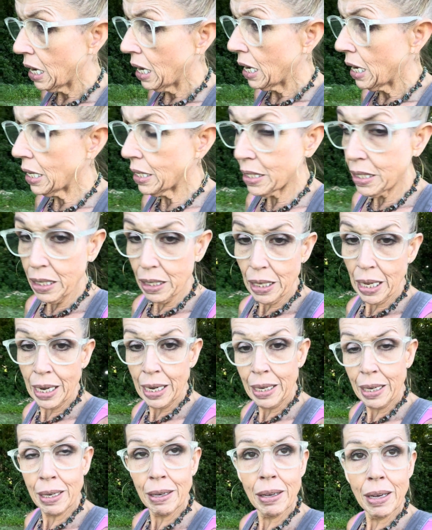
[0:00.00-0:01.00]
until
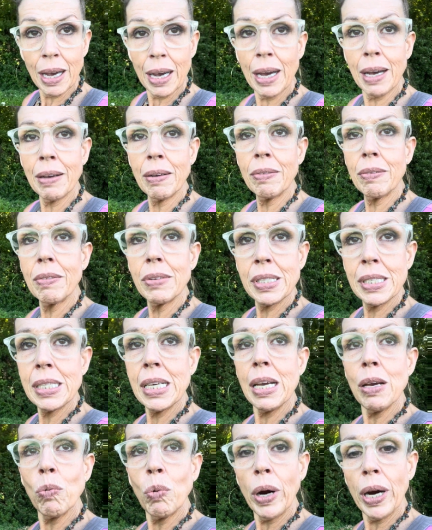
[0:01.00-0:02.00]
I
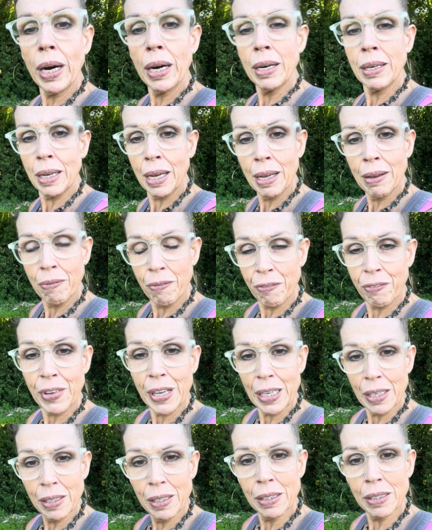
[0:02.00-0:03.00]
see where it
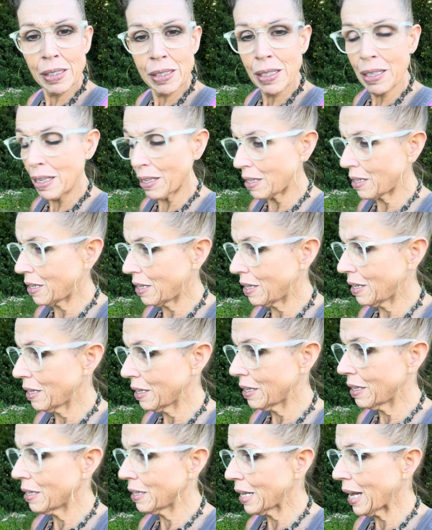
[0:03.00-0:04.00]
feels
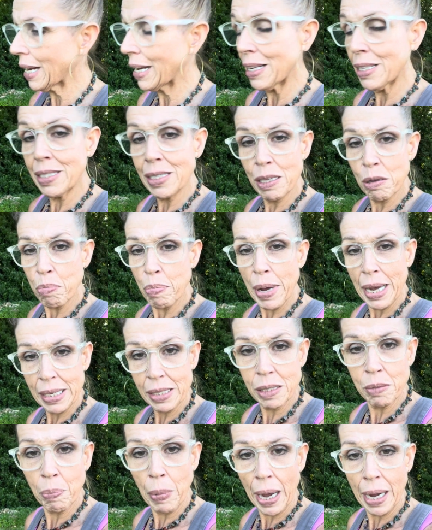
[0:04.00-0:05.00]
like it's the
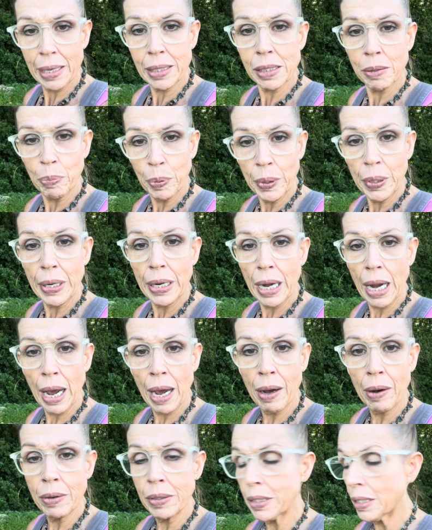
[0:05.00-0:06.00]
best spot to put it
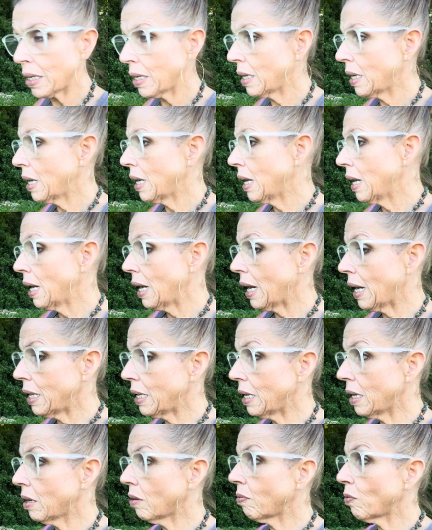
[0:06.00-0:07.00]
out. And
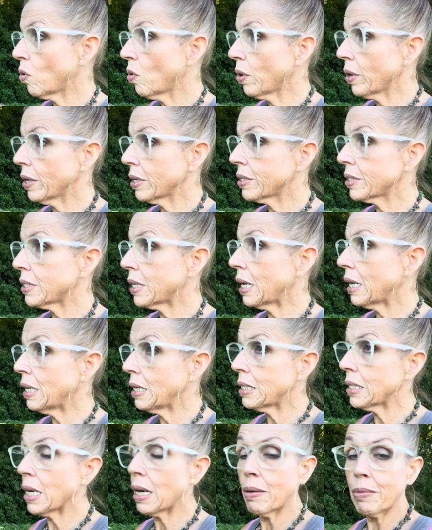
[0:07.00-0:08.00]
then, of course,
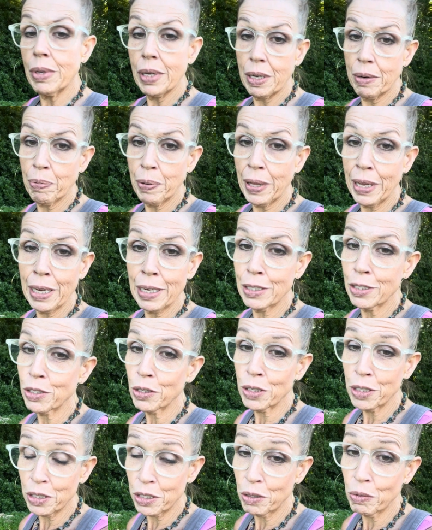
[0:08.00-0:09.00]
anytime that you're planting
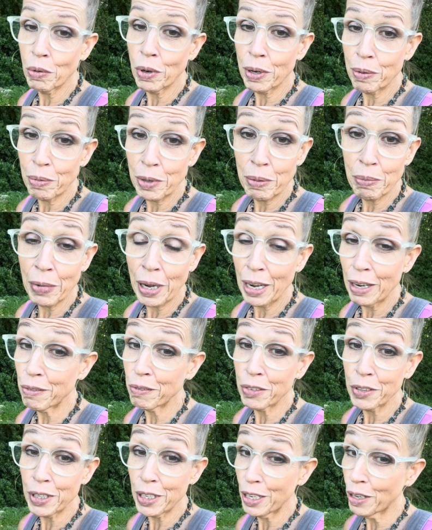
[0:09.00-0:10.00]
trees, you want to be
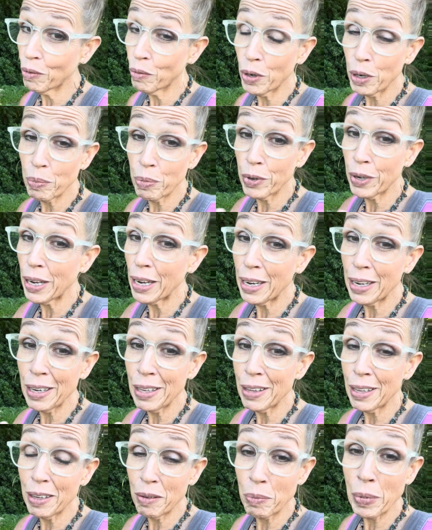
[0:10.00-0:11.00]
mindful. You don't want to put
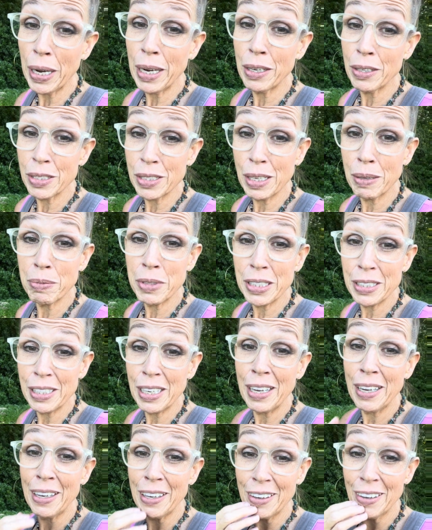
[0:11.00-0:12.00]
anything by your septic
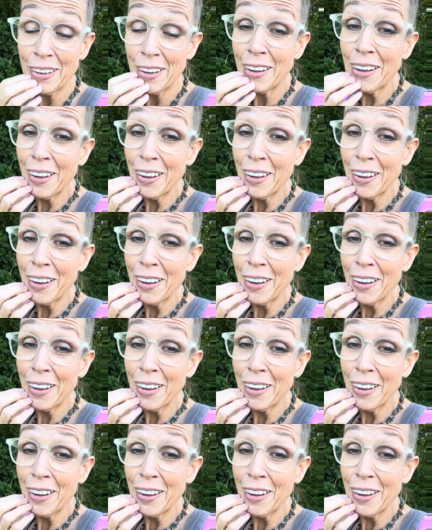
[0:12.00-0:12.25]
tank,